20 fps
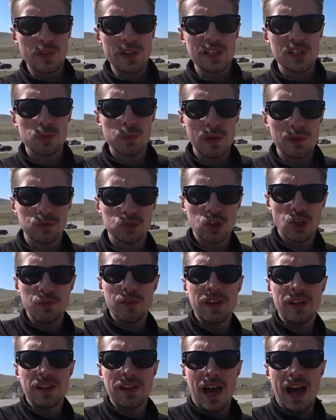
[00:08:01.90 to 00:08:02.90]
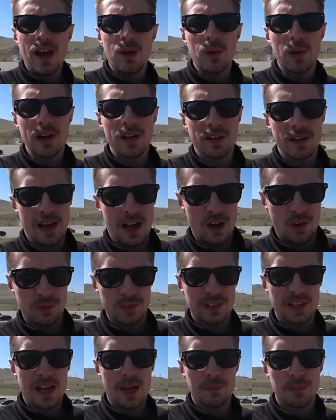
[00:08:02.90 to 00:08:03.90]
reason we've driven an hour out of
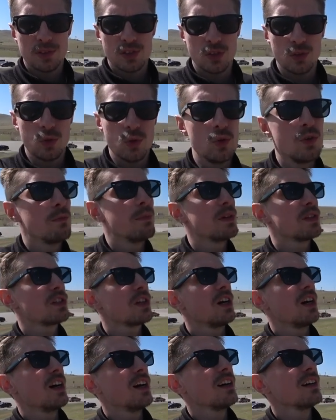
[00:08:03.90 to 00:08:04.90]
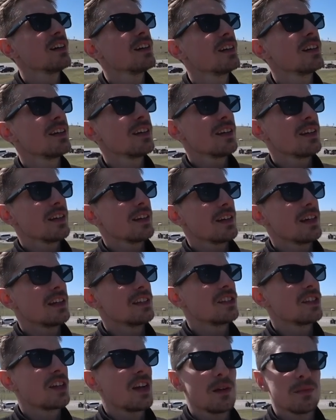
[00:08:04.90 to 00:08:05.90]
the capital Ulaanbaatar is
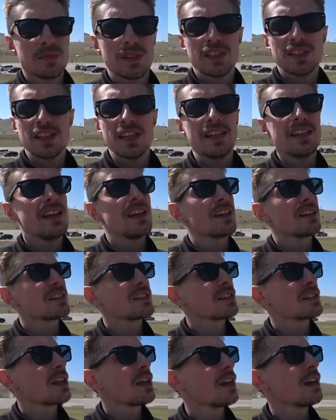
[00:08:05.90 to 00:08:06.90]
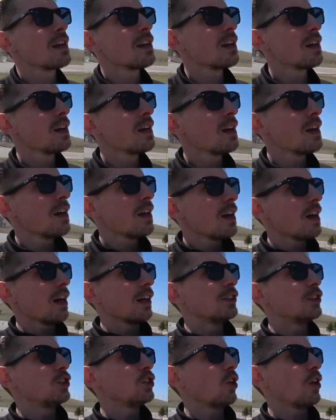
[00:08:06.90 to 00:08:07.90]
to come to see this
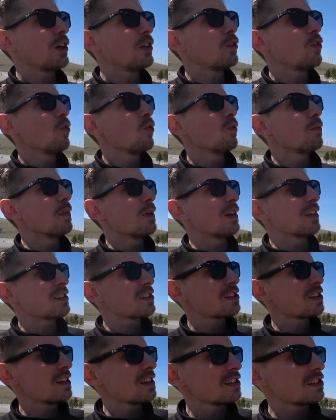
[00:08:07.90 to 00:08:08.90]
a ginormous